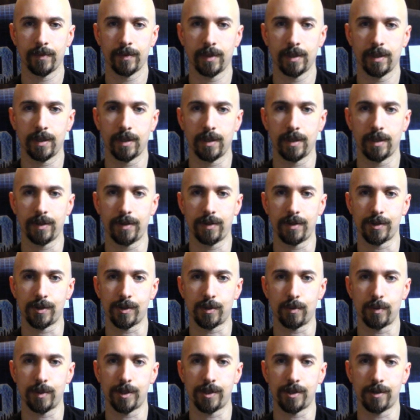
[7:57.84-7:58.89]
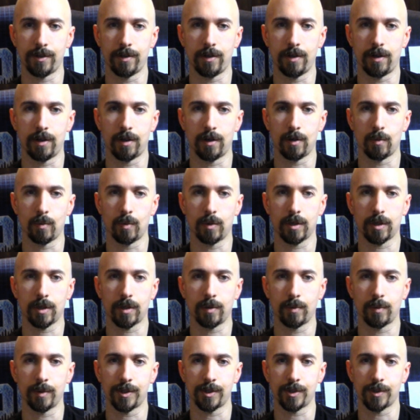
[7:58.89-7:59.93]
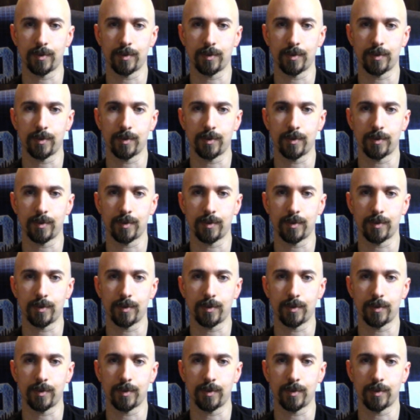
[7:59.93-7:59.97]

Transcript: There's original artwork, which is